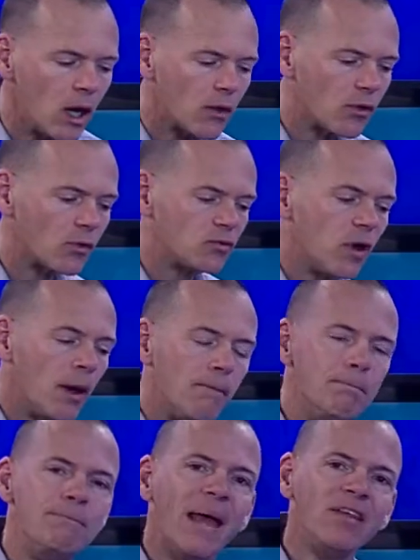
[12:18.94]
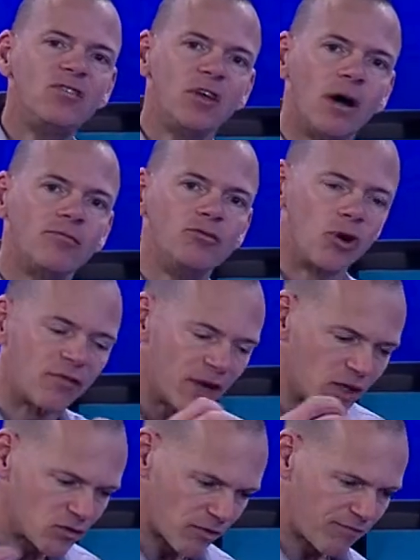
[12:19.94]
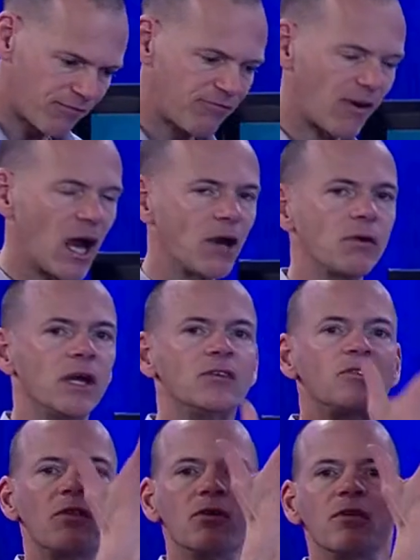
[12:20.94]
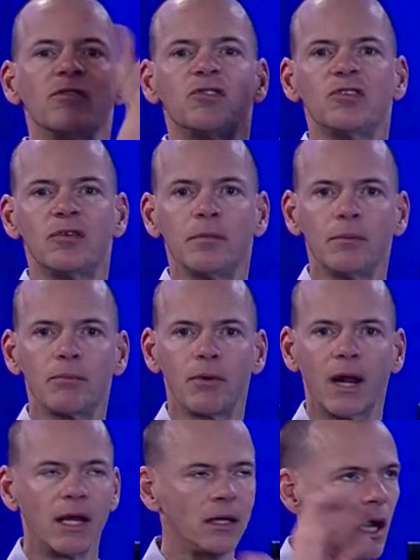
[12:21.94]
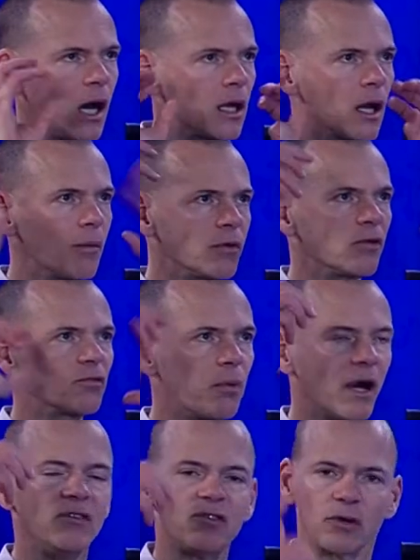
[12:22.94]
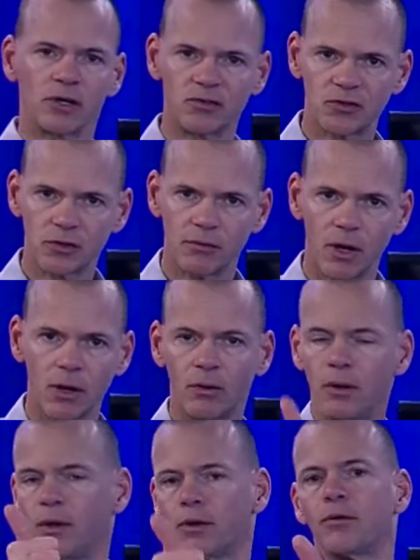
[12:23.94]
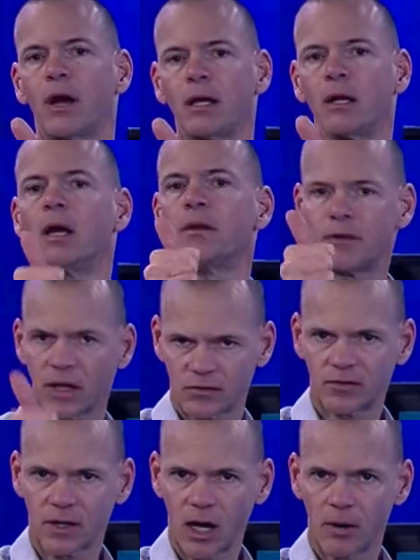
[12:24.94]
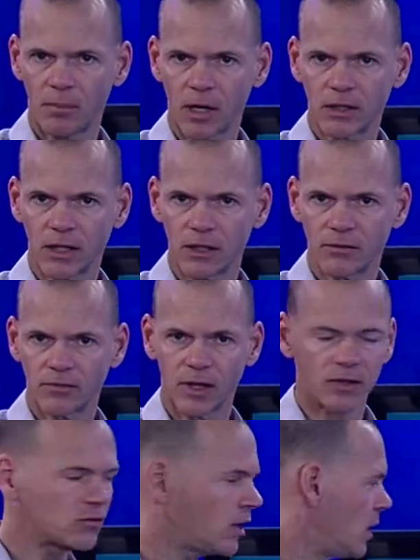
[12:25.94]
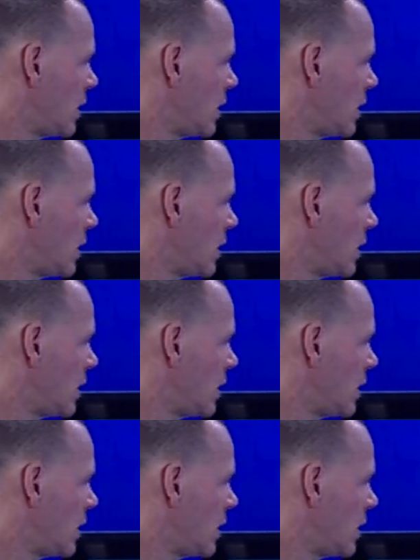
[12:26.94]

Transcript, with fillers: Those beds of nerve endings are firing into the nervous system and brain, allowing those brain circuits to grow. Great. That's the chiropractic end of things.